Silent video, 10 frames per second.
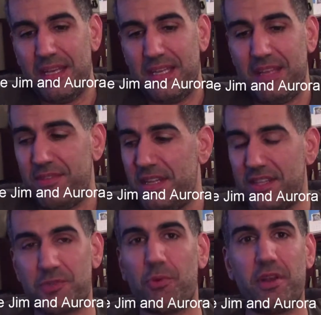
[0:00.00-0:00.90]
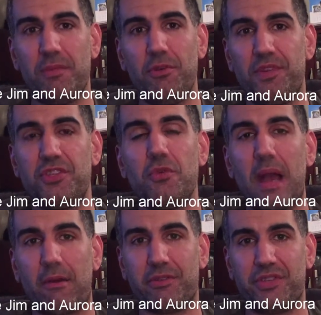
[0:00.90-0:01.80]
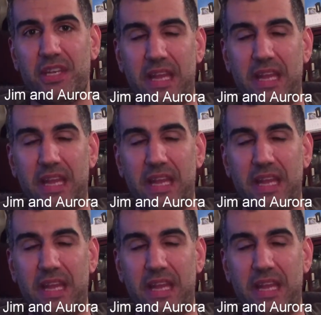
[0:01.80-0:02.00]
Even at this point in the movie, 2 hours in,